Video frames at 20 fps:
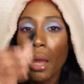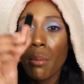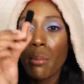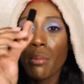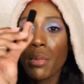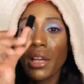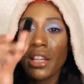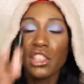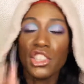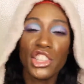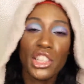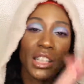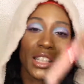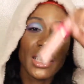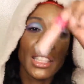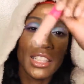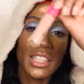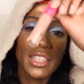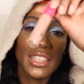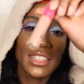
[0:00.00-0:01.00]
main
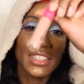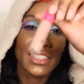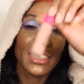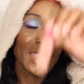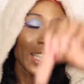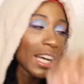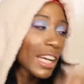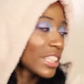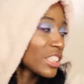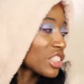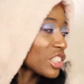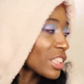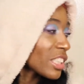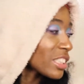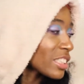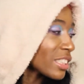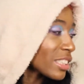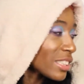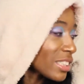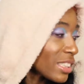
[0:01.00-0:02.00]
chick, side
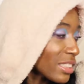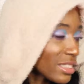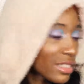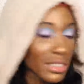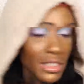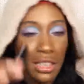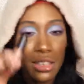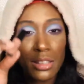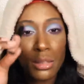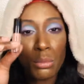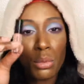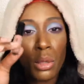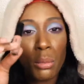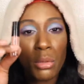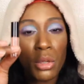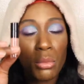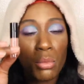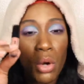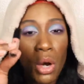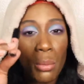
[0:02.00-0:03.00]
chick, just because this has the
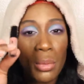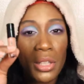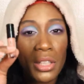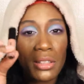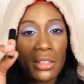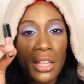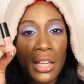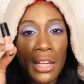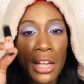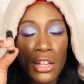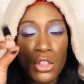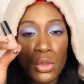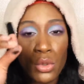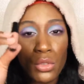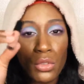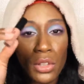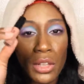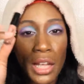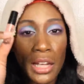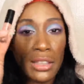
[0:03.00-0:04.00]
plumping properties, and I do
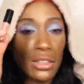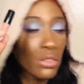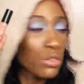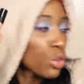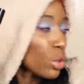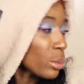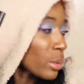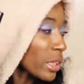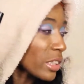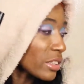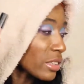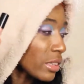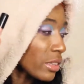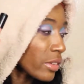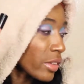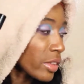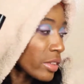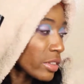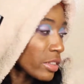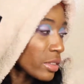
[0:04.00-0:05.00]
feel like the formulation
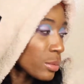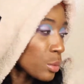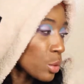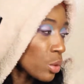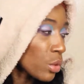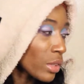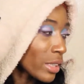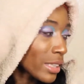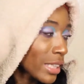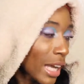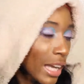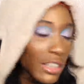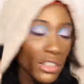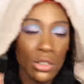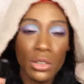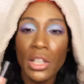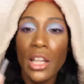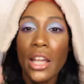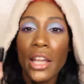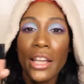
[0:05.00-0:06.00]
is smoother and
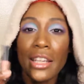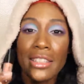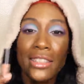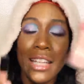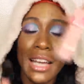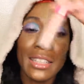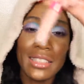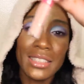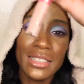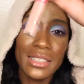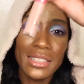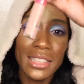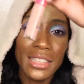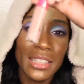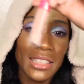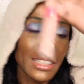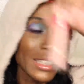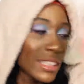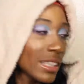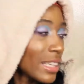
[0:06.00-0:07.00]
nicer. It's not as sticky